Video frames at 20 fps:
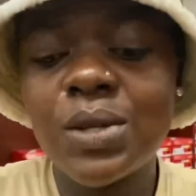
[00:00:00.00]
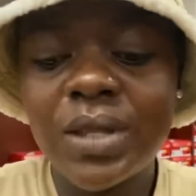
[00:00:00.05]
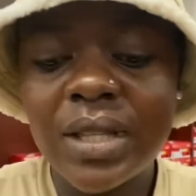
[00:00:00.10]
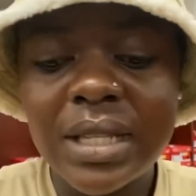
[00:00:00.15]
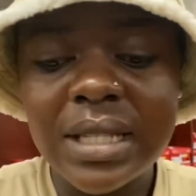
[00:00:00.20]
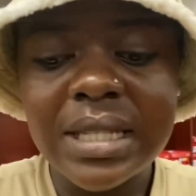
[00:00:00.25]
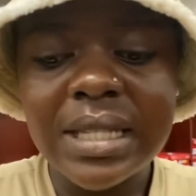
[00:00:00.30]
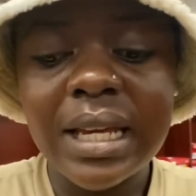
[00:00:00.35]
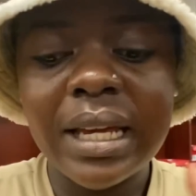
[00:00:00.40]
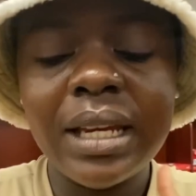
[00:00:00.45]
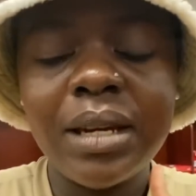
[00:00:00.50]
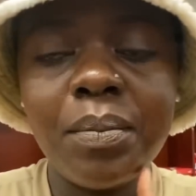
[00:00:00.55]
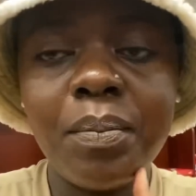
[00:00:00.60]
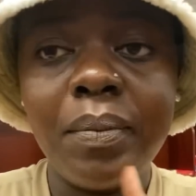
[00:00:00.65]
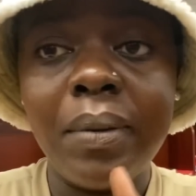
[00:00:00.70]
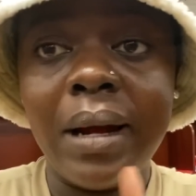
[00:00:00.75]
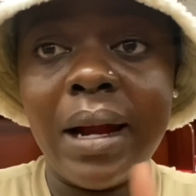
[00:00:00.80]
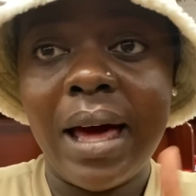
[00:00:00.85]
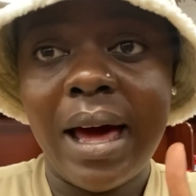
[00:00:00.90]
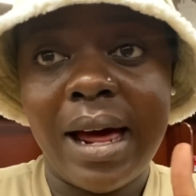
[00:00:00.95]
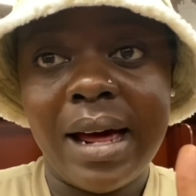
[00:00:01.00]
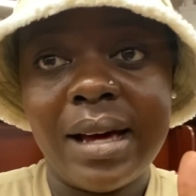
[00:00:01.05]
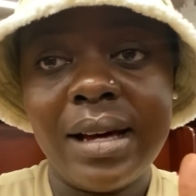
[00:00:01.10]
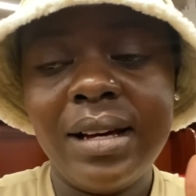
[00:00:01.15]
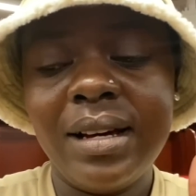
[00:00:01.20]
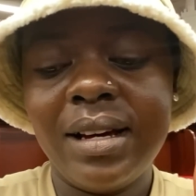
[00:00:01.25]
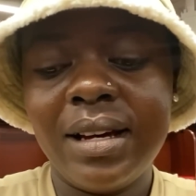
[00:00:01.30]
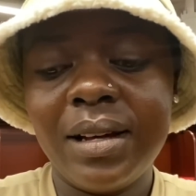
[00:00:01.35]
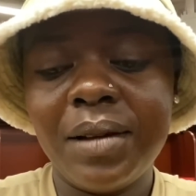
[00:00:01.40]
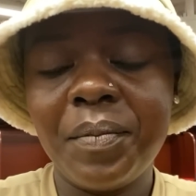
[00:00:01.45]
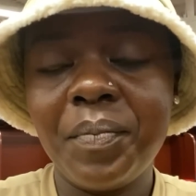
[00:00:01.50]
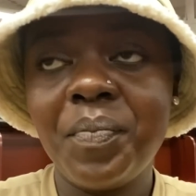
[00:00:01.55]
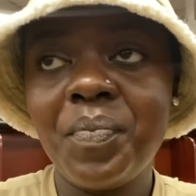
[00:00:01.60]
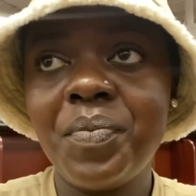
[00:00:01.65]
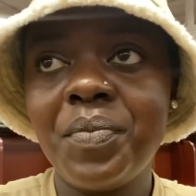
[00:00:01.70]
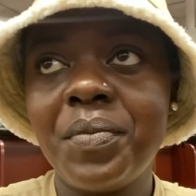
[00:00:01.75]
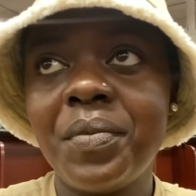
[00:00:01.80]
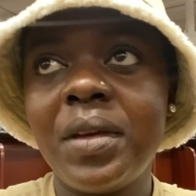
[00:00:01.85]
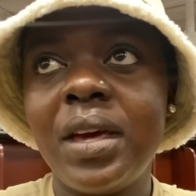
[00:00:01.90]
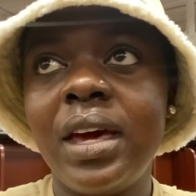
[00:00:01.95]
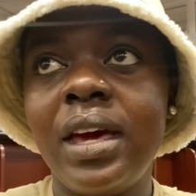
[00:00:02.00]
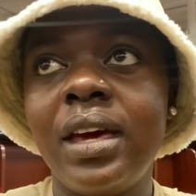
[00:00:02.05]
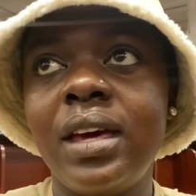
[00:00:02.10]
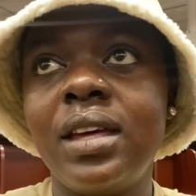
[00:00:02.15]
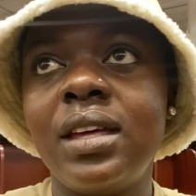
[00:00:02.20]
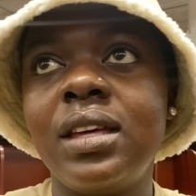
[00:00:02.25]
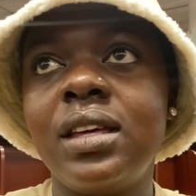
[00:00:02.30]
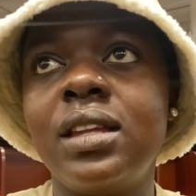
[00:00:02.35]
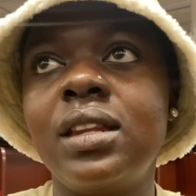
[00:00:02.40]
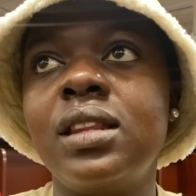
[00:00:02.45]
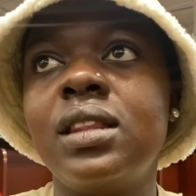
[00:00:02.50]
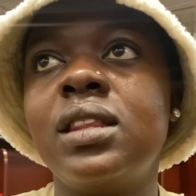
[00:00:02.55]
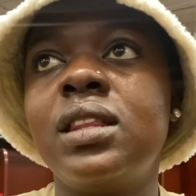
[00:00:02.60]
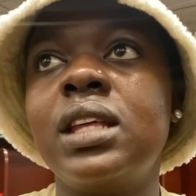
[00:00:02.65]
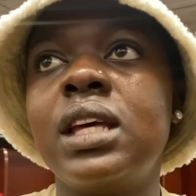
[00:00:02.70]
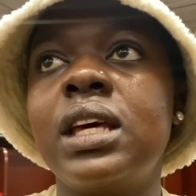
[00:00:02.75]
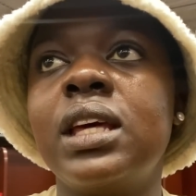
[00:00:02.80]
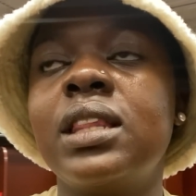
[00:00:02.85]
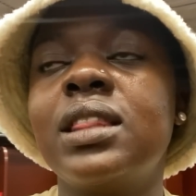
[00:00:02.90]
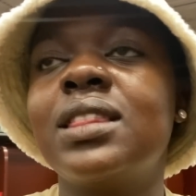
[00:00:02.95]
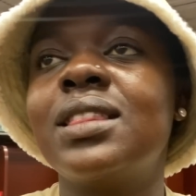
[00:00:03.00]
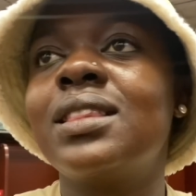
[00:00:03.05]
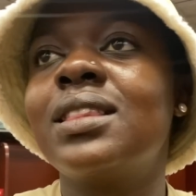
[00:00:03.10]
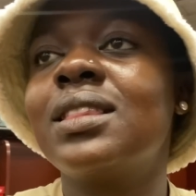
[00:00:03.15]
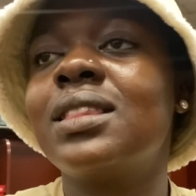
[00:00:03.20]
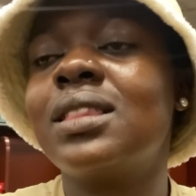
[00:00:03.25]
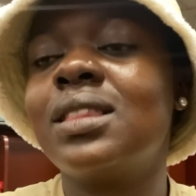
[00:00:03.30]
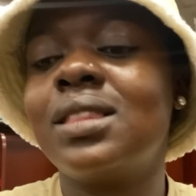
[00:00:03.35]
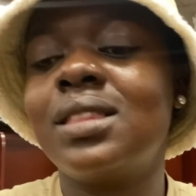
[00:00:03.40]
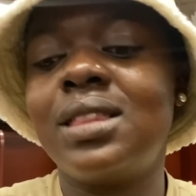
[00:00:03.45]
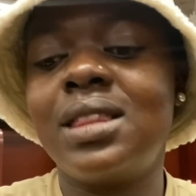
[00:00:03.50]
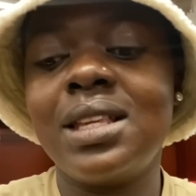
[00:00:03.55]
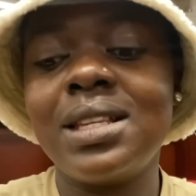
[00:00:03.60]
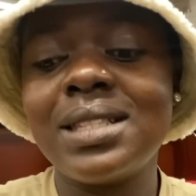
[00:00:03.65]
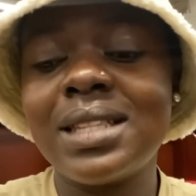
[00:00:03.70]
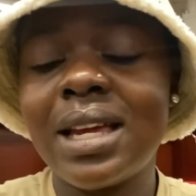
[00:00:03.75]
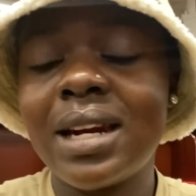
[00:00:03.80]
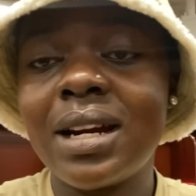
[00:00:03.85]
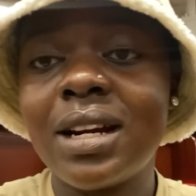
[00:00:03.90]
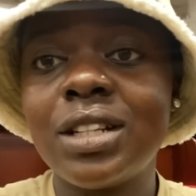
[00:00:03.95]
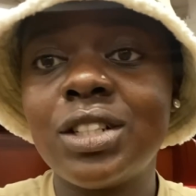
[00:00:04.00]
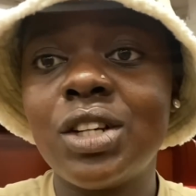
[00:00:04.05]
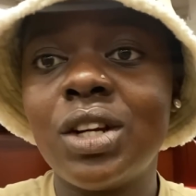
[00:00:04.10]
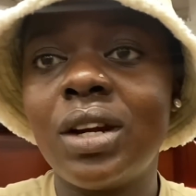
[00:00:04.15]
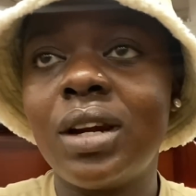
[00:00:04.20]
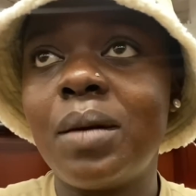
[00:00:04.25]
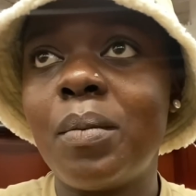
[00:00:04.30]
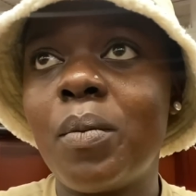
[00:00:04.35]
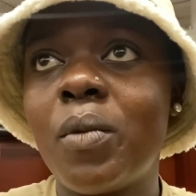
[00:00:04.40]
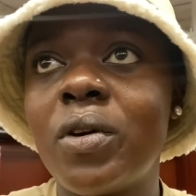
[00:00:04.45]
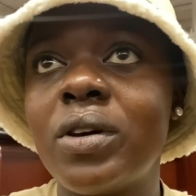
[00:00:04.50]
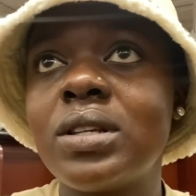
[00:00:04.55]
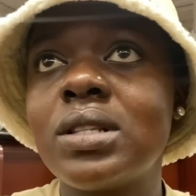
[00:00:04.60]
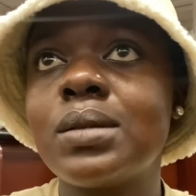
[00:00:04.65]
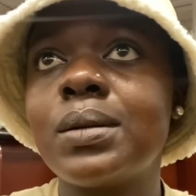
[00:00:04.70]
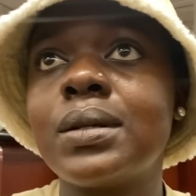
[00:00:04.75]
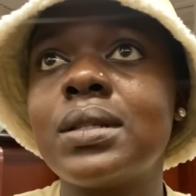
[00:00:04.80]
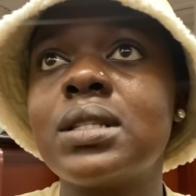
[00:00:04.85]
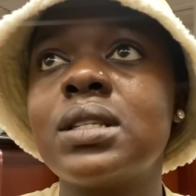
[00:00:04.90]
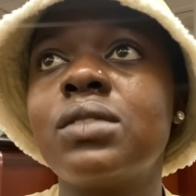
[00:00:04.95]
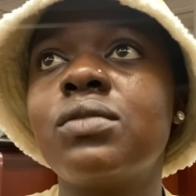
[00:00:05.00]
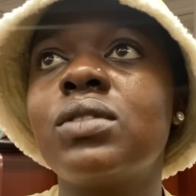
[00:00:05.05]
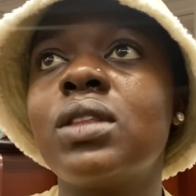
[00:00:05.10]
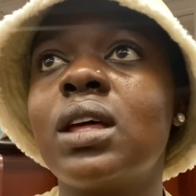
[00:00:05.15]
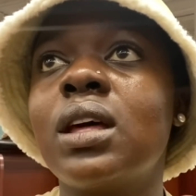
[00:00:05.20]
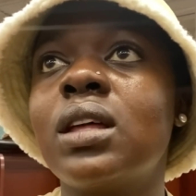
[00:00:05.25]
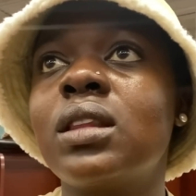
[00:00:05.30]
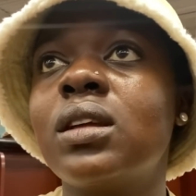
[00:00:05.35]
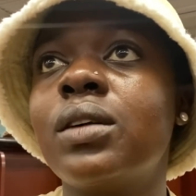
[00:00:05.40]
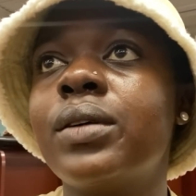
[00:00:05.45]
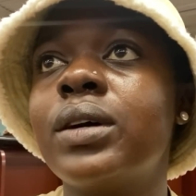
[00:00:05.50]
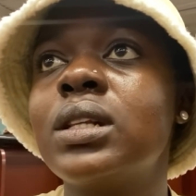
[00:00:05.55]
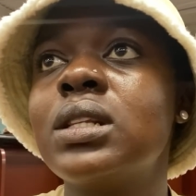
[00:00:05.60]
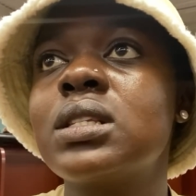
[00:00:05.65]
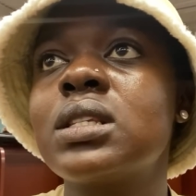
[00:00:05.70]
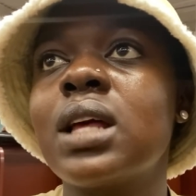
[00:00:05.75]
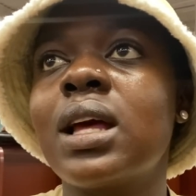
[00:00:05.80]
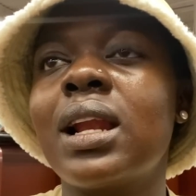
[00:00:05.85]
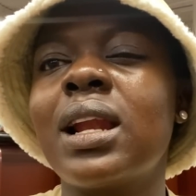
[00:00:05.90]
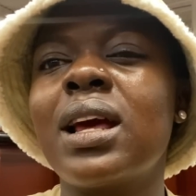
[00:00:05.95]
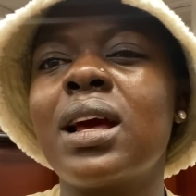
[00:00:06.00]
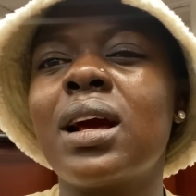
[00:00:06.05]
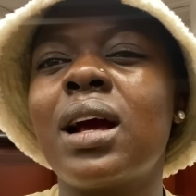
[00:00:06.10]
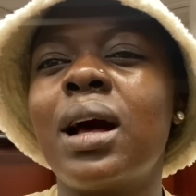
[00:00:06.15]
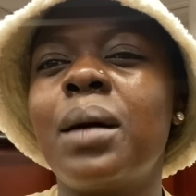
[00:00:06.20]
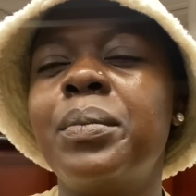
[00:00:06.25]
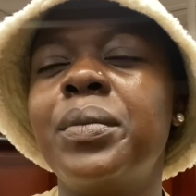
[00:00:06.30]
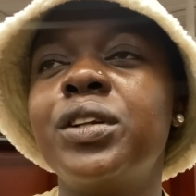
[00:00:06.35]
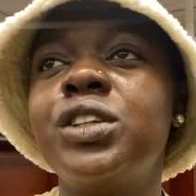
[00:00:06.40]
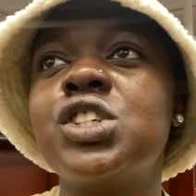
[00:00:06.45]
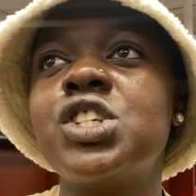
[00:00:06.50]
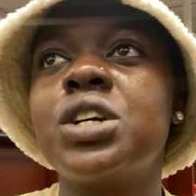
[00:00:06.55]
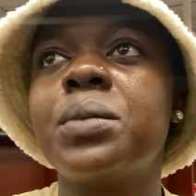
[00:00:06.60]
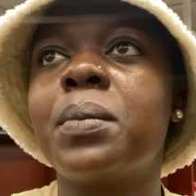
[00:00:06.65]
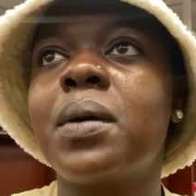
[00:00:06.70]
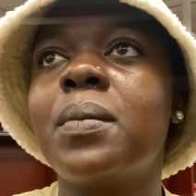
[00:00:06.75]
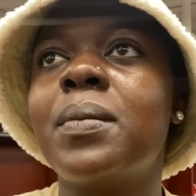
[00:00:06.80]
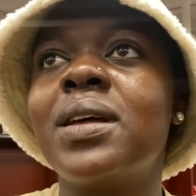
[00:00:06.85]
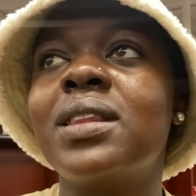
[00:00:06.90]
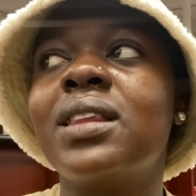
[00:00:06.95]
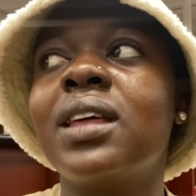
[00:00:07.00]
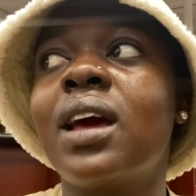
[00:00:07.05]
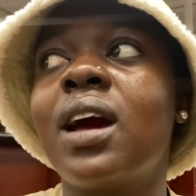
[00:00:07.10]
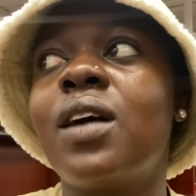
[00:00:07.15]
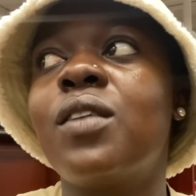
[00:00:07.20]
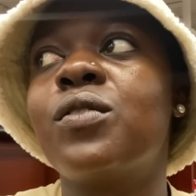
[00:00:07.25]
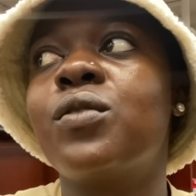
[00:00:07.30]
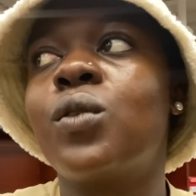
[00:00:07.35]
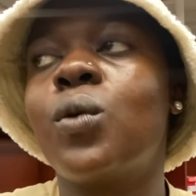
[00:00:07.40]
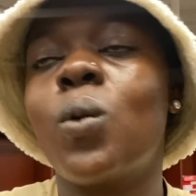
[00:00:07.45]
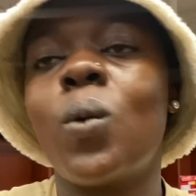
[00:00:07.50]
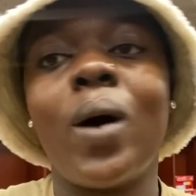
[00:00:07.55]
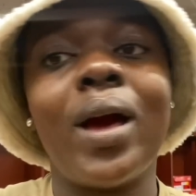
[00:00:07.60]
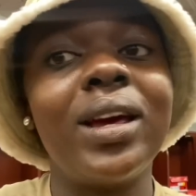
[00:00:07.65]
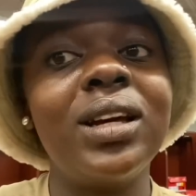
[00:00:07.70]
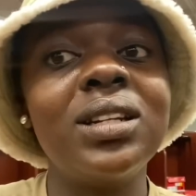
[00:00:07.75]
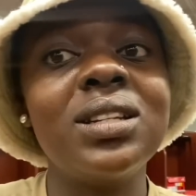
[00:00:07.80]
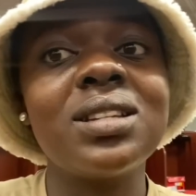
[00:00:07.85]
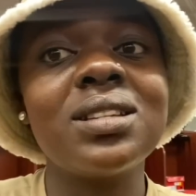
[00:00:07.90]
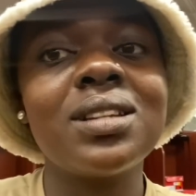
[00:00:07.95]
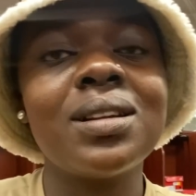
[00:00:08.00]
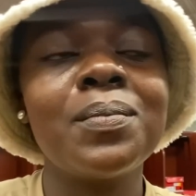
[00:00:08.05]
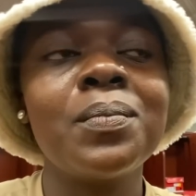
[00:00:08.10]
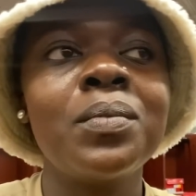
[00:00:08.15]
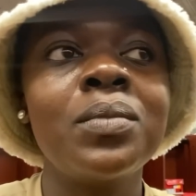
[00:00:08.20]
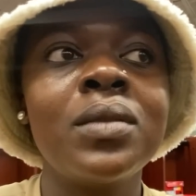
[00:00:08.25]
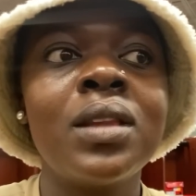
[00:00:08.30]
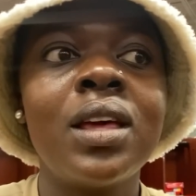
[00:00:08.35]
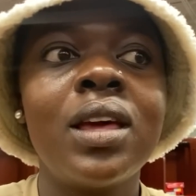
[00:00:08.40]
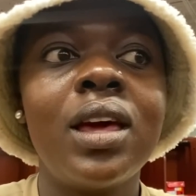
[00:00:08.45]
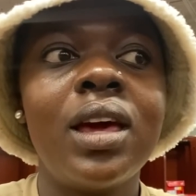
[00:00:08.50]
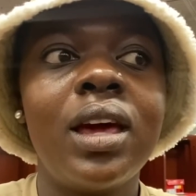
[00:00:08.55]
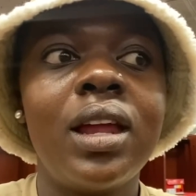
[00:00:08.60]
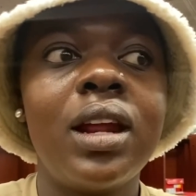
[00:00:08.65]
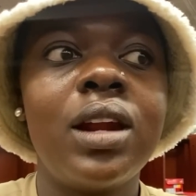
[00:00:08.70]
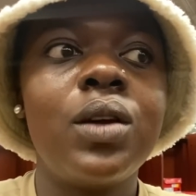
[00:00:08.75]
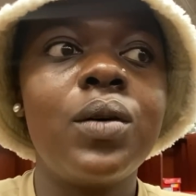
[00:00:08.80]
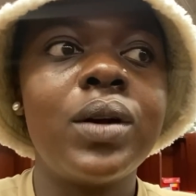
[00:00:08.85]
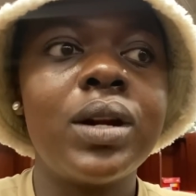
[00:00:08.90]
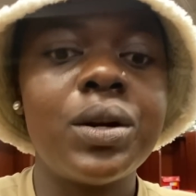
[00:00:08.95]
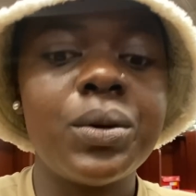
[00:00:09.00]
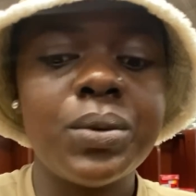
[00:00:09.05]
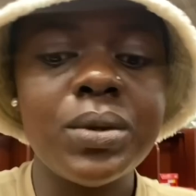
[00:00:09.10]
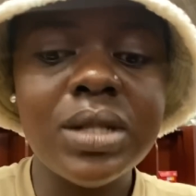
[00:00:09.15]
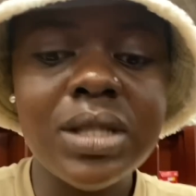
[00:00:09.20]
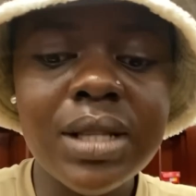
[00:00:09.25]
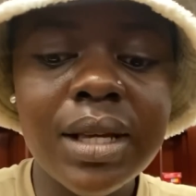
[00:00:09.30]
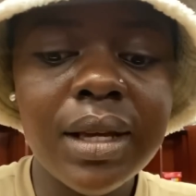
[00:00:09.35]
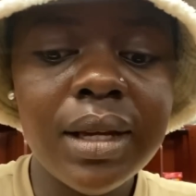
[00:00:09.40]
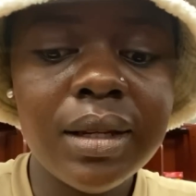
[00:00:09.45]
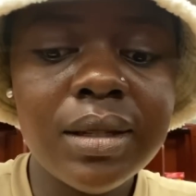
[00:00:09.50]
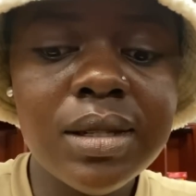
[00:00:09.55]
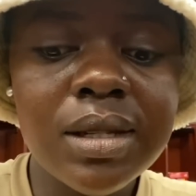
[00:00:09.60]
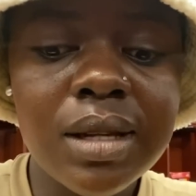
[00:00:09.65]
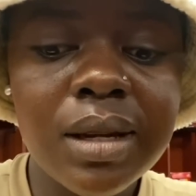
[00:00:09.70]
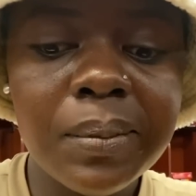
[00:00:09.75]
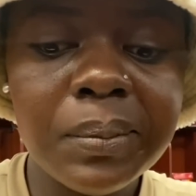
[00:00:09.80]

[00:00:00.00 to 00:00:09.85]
Say black, and these are actually more expensive. The other ones are like a bit cheaper, but they have white, and I don't want to risk it,